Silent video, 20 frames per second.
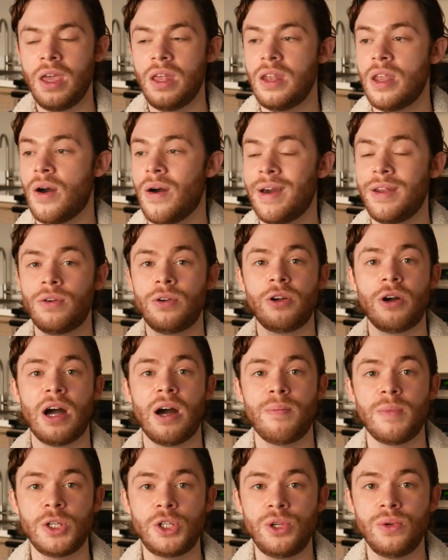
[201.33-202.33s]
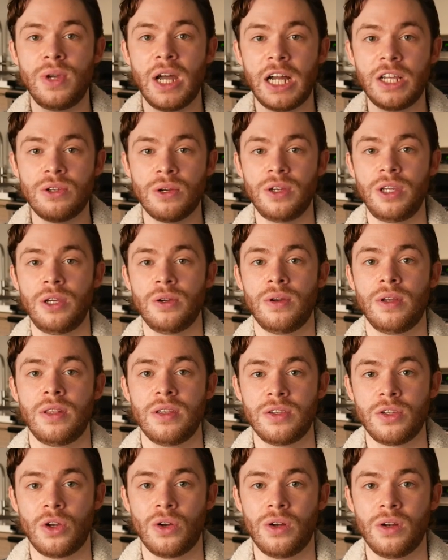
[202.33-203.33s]
Now, I don't know how much you guys are hearing
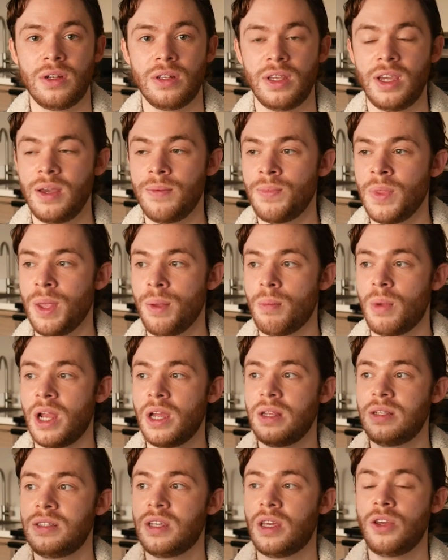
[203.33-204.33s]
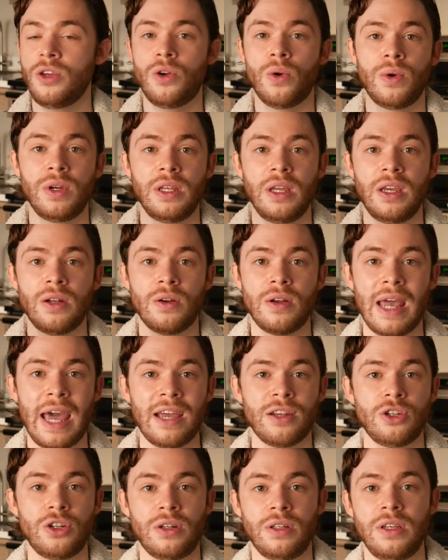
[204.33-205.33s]
this currently, but I can tell you going
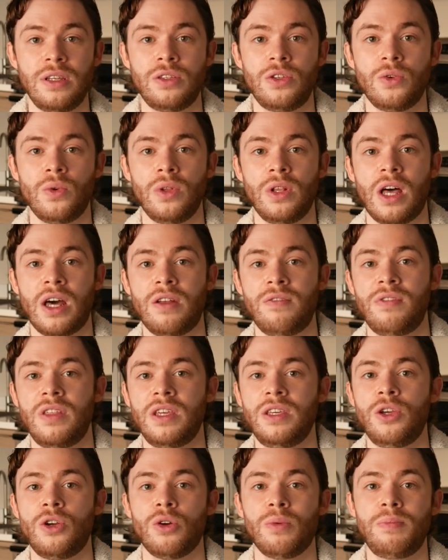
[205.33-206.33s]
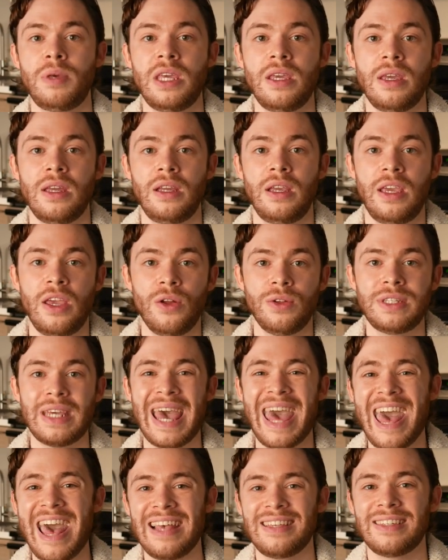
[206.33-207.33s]
internationally to a lot of the European
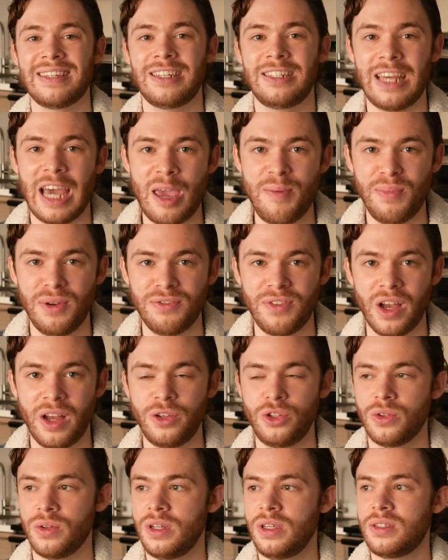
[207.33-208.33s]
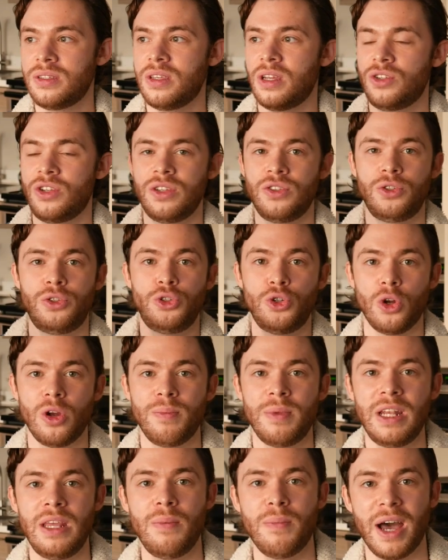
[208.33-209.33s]
guilt-esque type of countries, such as
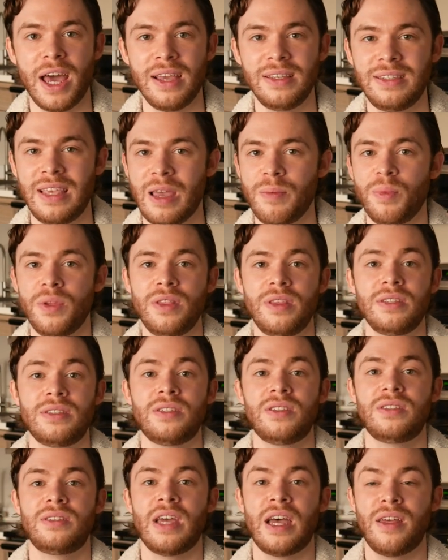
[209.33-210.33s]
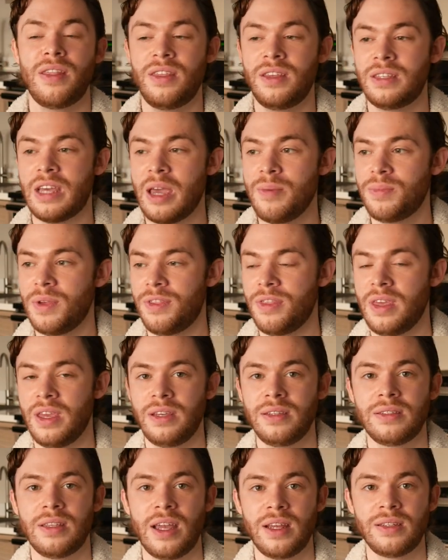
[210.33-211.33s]
Germany, by example, this is the type of
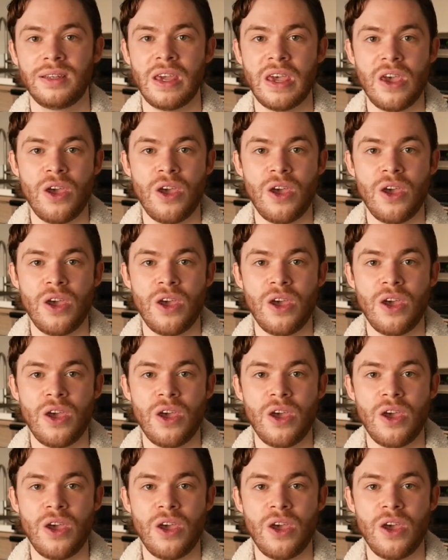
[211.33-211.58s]
things that